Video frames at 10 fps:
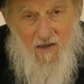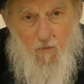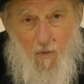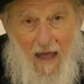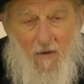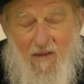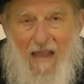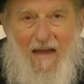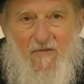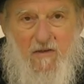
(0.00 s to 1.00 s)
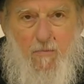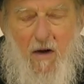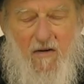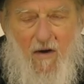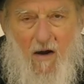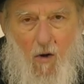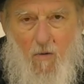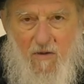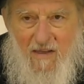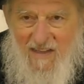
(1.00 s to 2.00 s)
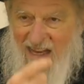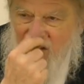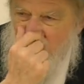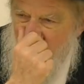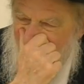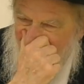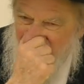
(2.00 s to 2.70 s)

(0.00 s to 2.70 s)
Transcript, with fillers: us without life as part of our own nature